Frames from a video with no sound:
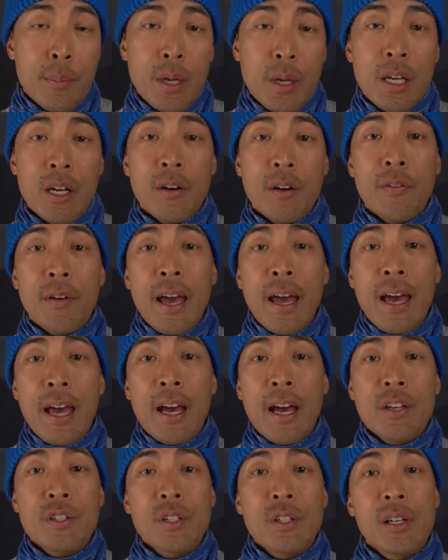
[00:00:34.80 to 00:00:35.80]
made of
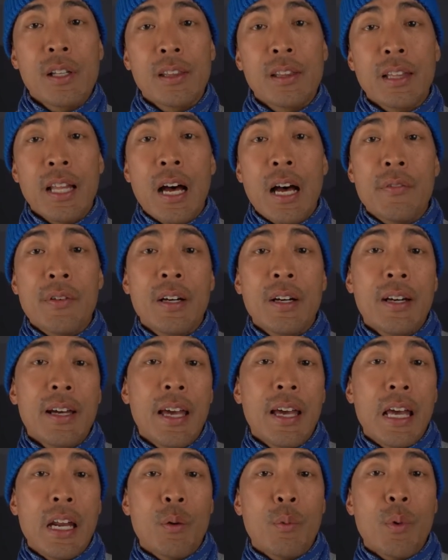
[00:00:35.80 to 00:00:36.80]
ash, lava,
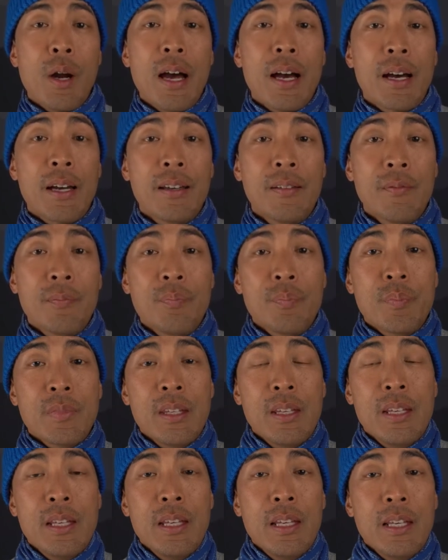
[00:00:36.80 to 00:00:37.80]
and rock.
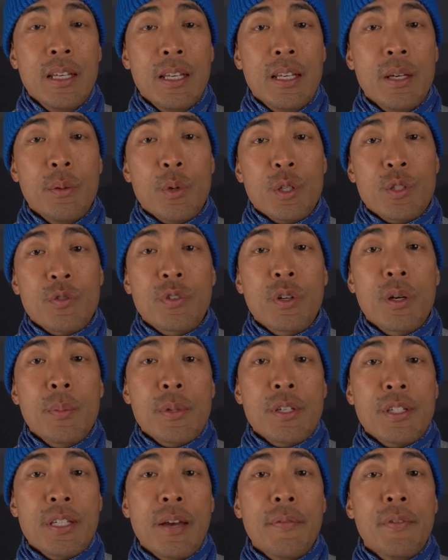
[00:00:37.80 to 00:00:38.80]
It was
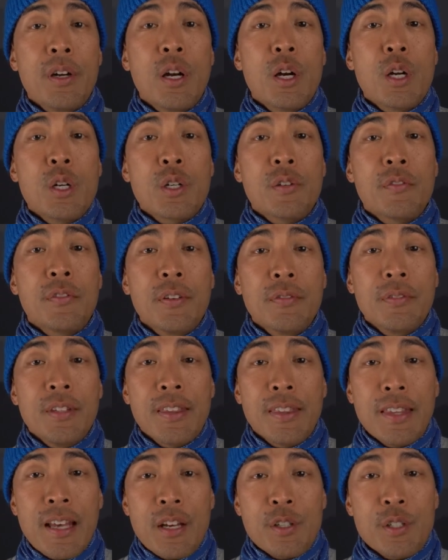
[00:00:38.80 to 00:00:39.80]
formed
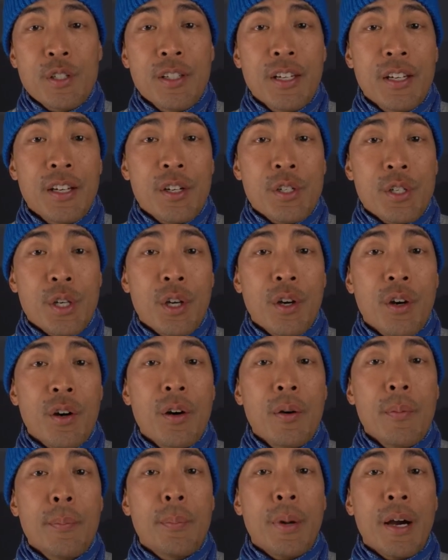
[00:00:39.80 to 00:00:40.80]
750,000 years
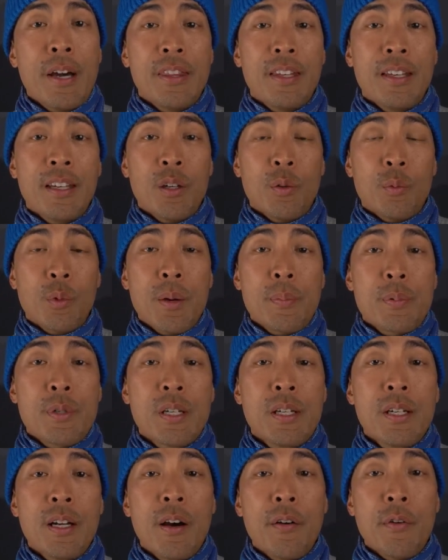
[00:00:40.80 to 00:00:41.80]
ago by the
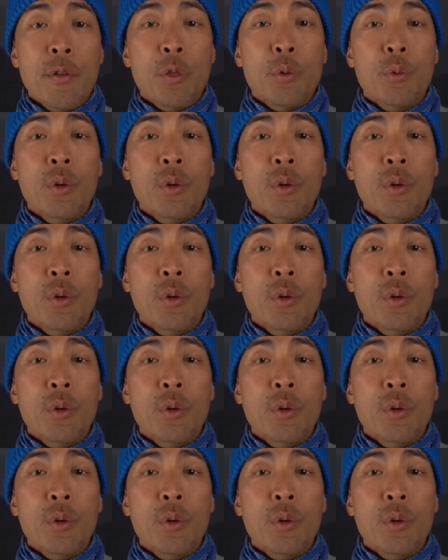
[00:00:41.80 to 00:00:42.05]
eruption of